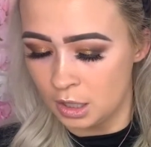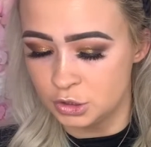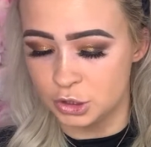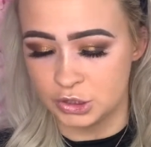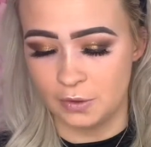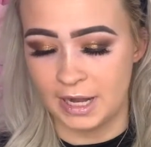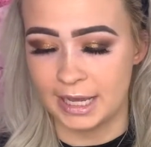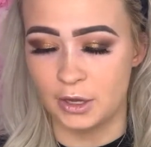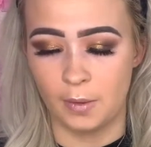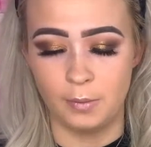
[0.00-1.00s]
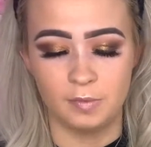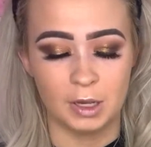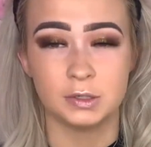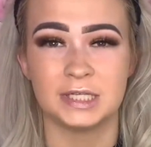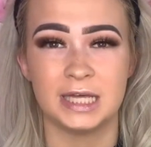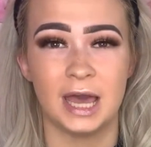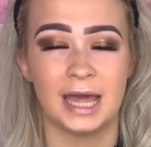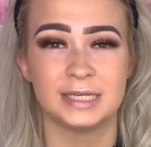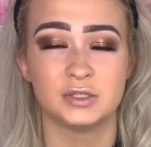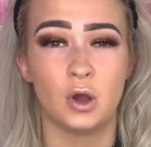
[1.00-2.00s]
Just so then I can go in with my concealer and
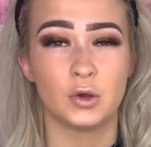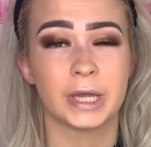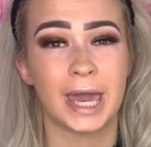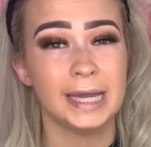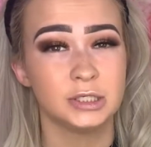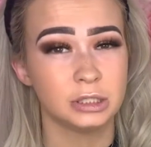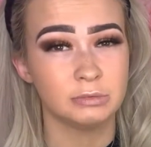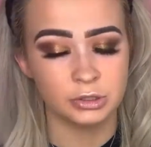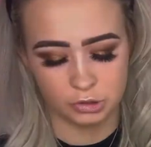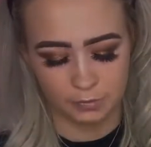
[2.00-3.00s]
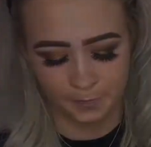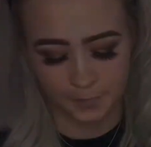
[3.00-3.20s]
it's not going to cake too much.